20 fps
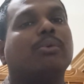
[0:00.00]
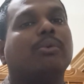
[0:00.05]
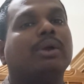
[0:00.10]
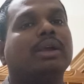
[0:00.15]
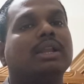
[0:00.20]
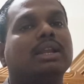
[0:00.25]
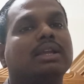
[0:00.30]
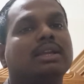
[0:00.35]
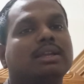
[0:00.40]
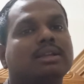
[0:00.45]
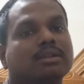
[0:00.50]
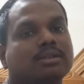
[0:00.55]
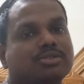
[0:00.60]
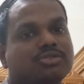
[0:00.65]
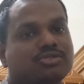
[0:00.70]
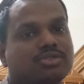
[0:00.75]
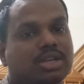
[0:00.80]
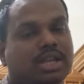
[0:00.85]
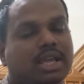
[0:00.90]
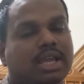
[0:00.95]
will
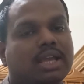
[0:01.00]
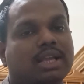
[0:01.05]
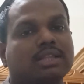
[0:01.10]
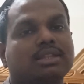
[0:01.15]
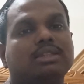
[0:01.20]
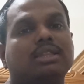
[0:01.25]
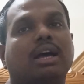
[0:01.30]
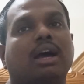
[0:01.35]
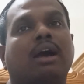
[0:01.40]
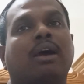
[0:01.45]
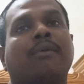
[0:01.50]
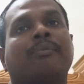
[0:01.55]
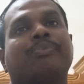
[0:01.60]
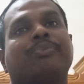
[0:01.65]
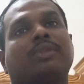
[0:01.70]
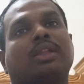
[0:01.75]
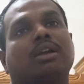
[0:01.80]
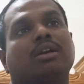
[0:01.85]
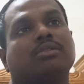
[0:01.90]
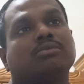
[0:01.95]
take the
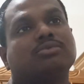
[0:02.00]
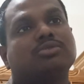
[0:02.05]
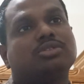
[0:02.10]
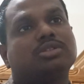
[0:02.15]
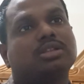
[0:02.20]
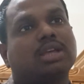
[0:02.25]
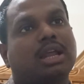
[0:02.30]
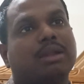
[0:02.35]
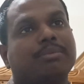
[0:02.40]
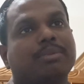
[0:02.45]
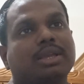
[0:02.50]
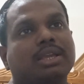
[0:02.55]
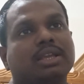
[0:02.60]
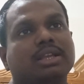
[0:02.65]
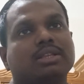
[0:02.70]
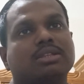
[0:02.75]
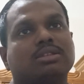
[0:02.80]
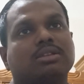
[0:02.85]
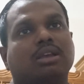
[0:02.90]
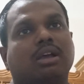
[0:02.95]

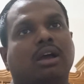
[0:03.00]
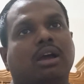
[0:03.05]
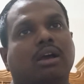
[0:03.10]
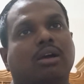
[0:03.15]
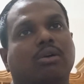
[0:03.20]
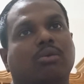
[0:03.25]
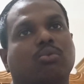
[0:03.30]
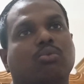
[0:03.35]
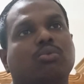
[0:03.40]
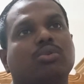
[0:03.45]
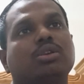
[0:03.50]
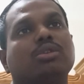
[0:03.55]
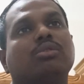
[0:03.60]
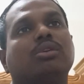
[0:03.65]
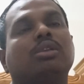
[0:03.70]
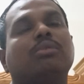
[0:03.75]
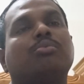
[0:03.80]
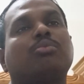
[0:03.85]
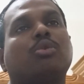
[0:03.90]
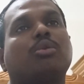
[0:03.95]
service, we
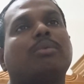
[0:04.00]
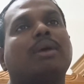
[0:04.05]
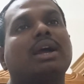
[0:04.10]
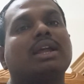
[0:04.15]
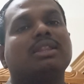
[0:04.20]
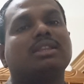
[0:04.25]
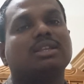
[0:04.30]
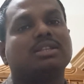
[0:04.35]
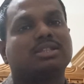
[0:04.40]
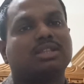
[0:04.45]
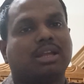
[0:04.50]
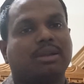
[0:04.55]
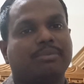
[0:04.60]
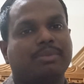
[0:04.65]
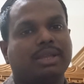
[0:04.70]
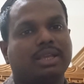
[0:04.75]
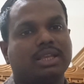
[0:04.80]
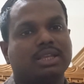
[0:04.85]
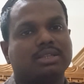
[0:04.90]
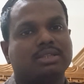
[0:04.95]
will provide the
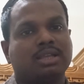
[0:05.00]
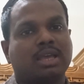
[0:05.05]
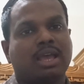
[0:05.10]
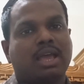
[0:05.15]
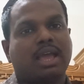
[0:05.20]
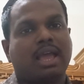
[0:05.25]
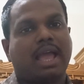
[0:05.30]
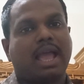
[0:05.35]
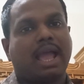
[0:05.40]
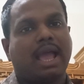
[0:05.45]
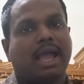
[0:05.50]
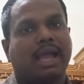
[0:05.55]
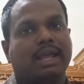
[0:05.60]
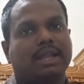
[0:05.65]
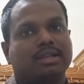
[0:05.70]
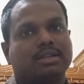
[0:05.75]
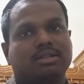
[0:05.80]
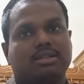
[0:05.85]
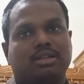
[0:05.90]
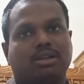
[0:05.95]
service,
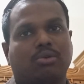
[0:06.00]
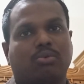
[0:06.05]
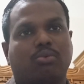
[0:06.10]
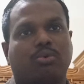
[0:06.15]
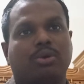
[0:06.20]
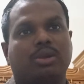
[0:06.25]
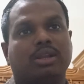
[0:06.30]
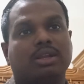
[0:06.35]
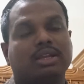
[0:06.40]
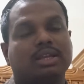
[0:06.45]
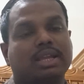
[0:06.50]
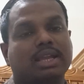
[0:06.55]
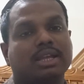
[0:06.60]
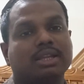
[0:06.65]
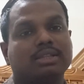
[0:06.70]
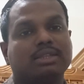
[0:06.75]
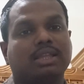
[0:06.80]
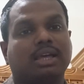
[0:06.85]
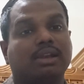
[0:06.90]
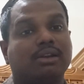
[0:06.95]
and we will
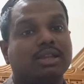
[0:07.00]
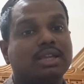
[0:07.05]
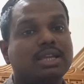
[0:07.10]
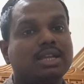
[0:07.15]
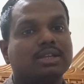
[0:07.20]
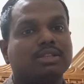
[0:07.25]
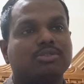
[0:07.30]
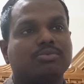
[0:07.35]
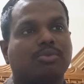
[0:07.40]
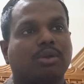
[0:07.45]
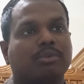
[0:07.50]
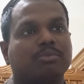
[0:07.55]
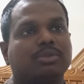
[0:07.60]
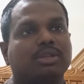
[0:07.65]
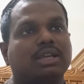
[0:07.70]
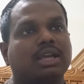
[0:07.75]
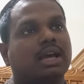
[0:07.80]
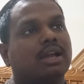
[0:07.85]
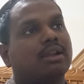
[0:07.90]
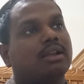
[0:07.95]
get the leads from
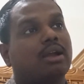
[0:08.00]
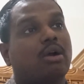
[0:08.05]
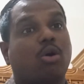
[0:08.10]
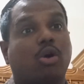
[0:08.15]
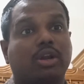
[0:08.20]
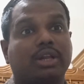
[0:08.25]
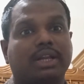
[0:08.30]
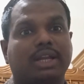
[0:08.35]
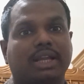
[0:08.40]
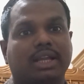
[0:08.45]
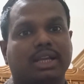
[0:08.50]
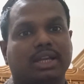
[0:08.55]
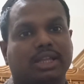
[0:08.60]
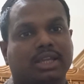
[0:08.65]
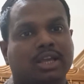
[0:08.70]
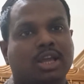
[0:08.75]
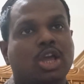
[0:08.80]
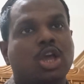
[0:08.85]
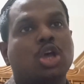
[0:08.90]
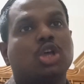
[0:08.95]
there
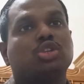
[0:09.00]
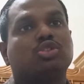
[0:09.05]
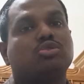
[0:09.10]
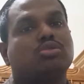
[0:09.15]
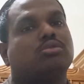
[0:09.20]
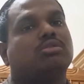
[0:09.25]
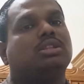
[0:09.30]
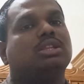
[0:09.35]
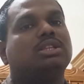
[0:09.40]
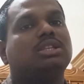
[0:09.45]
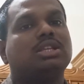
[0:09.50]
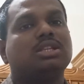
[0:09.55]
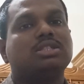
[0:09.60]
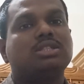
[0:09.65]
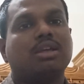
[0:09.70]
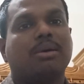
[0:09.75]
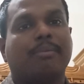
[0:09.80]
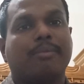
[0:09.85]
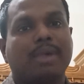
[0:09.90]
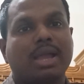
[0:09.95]
organically. So this
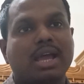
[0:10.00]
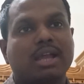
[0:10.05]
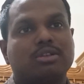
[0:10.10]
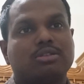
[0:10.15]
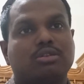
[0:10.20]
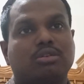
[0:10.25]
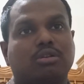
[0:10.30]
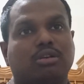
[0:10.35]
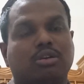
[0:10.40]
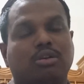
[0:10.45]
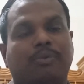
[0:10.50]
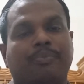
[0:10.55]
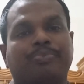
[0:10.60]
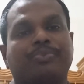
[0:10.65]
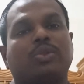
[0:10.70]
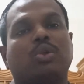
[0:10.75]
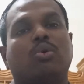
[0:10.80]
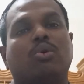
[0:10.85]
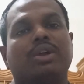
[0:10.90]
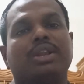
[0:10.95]
is the method
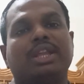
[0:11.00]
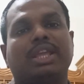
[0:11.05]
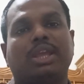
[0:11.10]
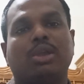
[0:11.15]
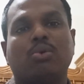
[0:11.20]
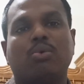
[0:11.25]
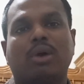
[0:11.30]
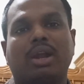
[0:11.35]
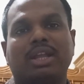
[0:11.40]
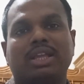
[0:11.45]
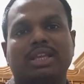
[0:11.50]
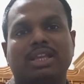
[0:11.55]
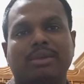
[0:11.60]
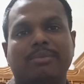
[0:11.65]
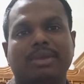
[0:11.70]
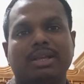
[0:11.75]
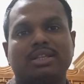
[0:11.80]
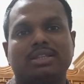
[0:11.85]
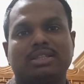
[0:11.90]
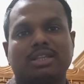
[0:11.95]
when you are
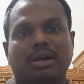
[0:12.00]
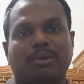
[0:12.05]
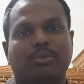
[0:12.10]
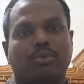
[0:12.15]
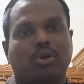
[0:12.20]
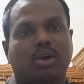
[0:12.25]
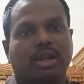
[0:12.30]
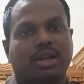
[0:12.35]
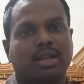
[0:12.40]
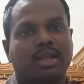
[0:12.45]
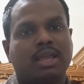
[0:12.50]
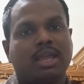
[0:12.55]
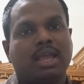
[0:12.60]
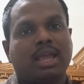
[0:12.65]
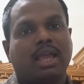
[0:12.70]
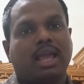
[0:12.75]
giving someone